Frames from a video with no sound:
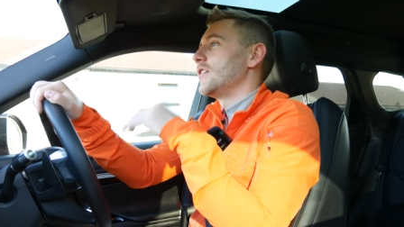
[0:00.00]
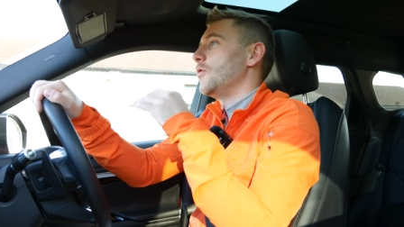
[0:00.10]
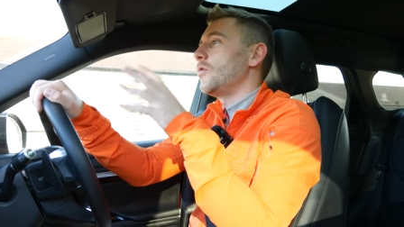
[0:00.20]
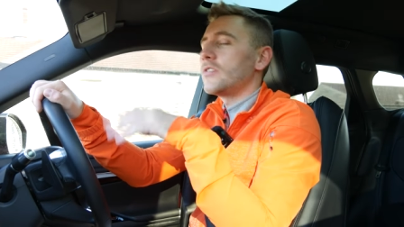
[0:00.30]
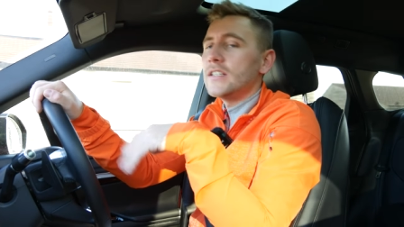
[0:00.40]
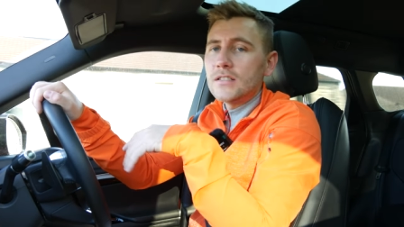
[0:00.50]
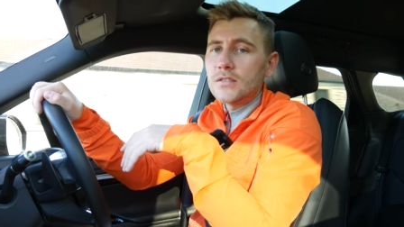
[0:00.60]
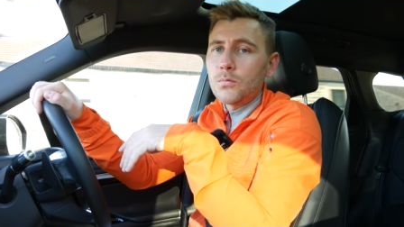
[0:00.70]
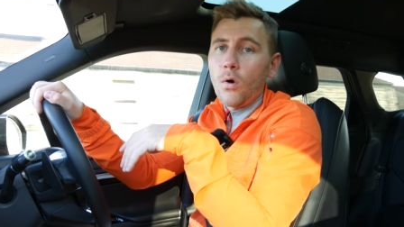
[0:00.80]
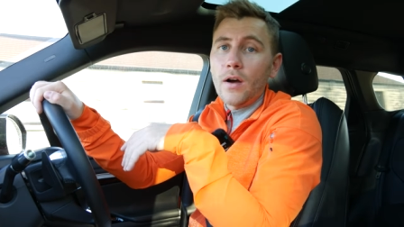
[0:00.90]
all the
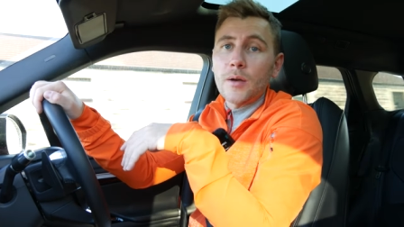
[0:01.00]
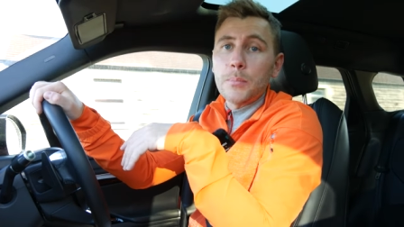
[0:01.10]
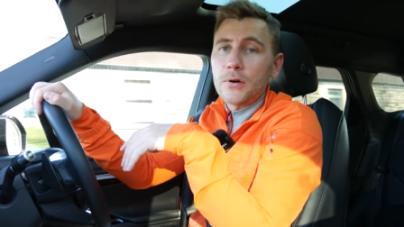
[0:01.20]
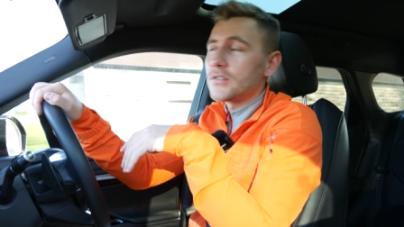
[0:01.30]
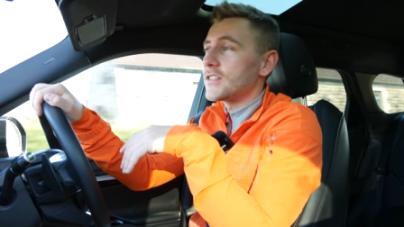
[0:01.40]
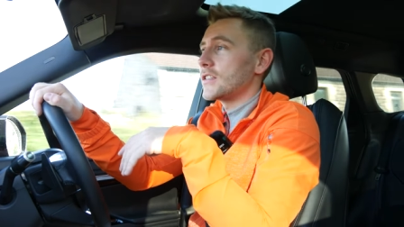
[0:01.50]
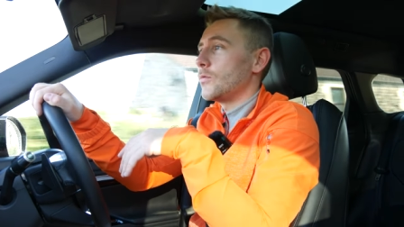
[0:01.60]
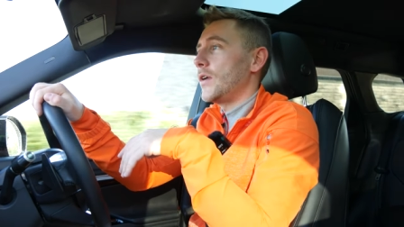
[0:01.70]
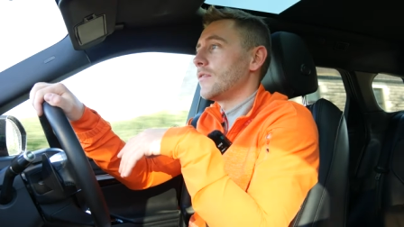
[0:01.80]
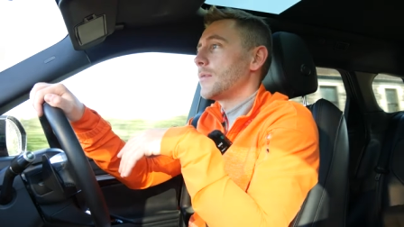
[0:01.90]
reasons why I purchased the
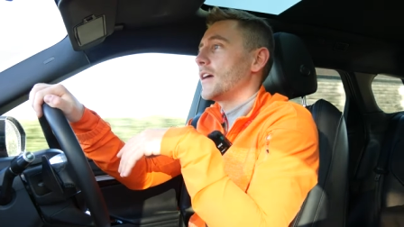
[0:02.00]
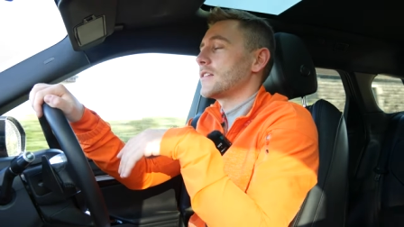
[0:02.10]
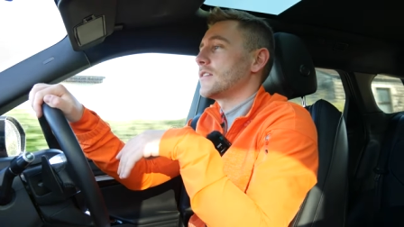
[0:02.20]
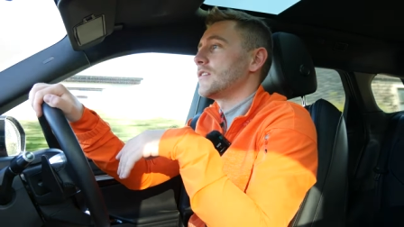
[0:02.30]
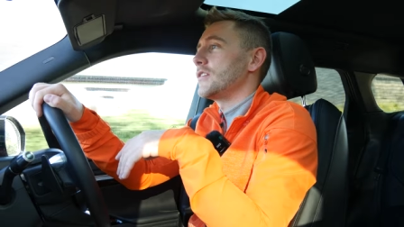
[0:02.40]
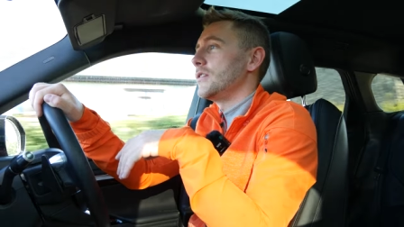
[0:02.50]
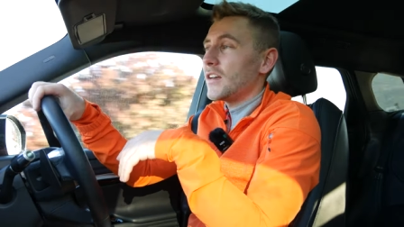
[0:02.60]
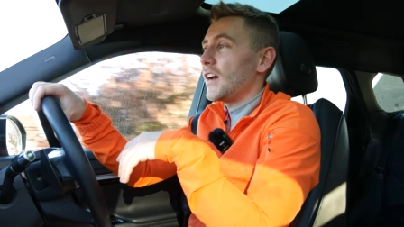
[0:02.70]
WaveBlaster II,